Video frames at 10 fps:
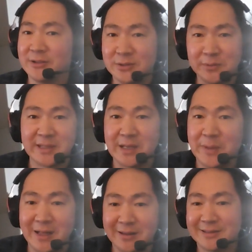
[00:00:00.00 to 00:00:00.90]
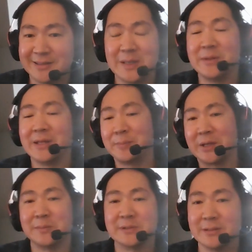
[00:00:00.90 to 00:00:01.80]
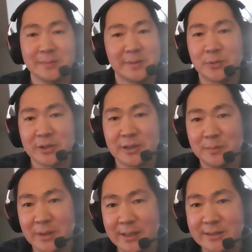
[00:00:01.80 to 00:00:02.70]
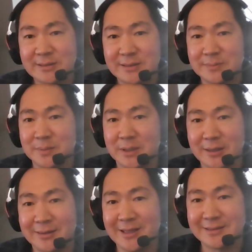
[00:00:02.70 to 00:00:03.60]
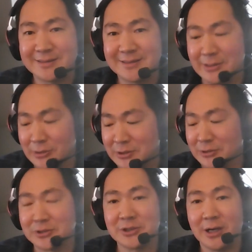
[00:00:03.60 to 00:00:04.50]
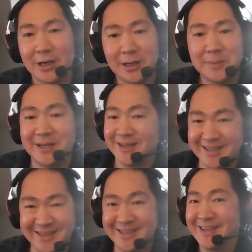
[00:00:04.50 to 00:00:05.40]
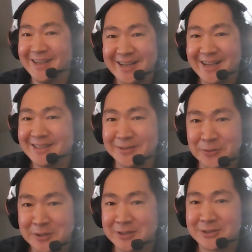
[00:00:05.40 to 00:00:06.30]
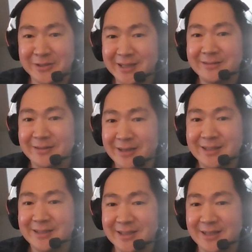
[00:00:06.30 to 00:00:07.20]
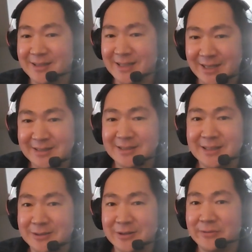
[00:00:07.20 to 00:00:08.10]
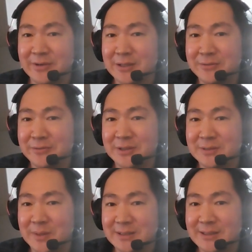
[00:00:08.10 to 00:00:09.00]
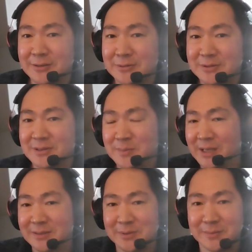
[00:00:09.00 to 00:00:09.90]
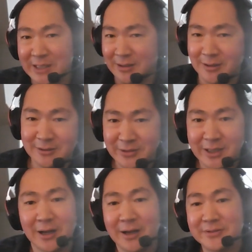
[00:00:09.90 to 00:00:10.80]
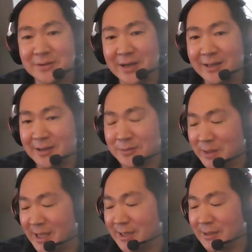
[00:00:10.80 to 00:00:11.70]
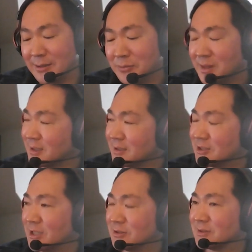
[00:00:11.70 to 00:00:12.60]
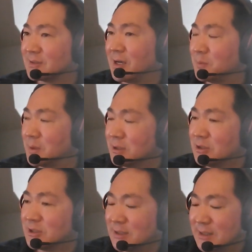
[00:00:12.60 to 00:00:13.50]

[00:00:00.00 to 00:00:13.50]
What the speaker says: And you're doing that balance, and maybe that becomes a little bit more complex, but that's still your job to orchestrate, right? Kind of the entity, create value for as many stakeholders as possible, make the hard trade-off. So on one hand, I don't think it changes that much.